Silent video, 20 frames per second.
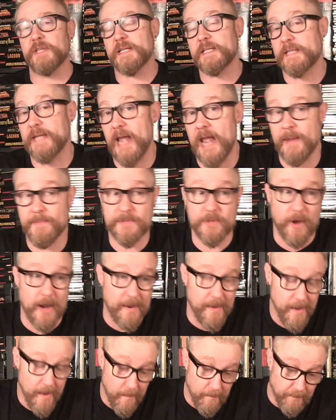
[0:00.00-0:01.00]
this game. So
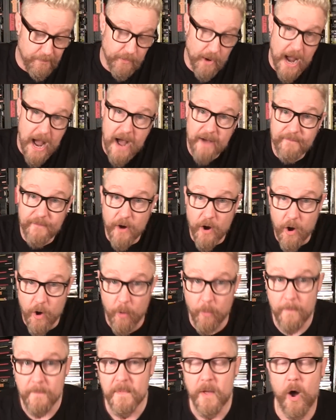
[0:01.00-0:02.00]
I,
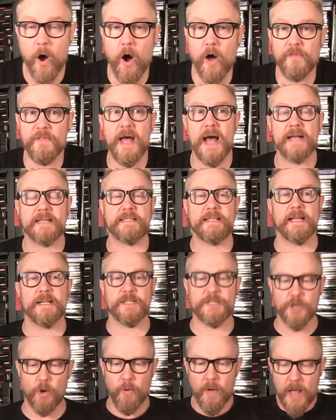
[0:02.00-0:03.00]
bravo on that
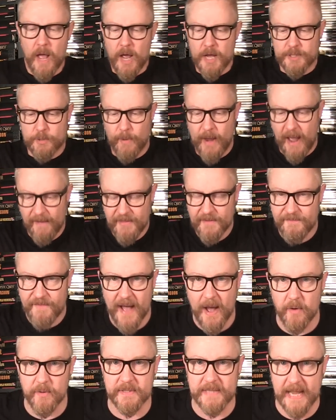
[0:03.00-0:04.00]
sense. So, so we have the
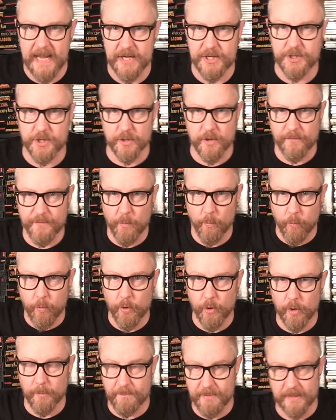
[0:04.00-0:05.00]
foundation of the
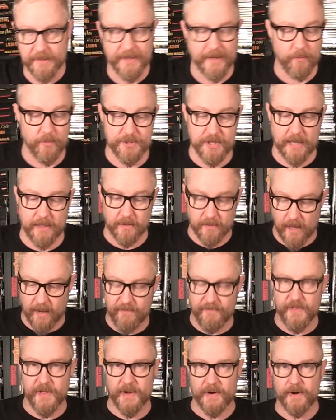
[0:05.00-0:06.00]
world building, which I
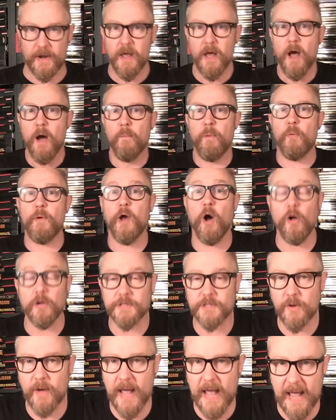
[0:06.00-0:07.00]
love there, but we
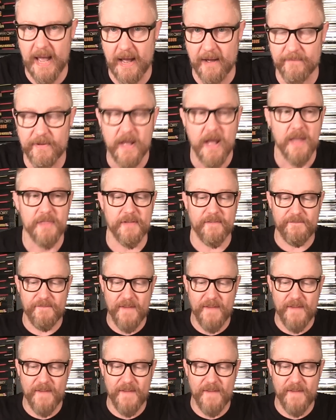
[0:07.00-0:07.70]
also have the